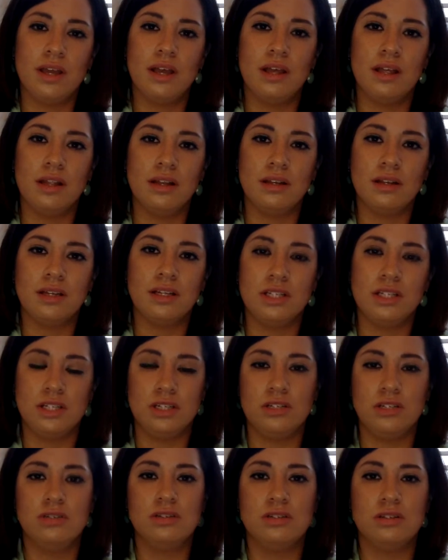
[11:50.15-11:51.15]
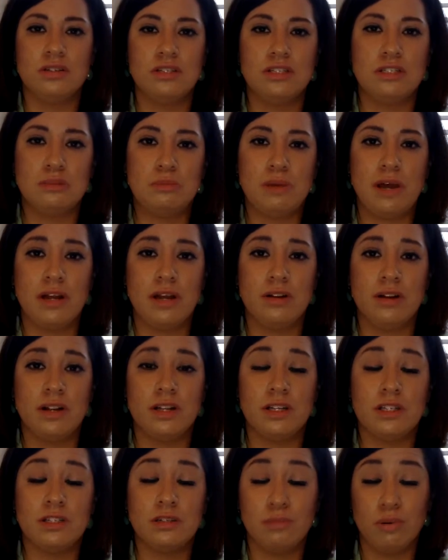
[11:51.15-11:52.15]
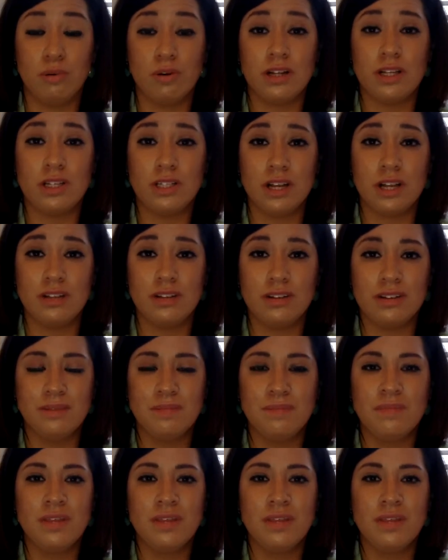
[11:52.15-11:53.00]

and continue to inspire and support each other.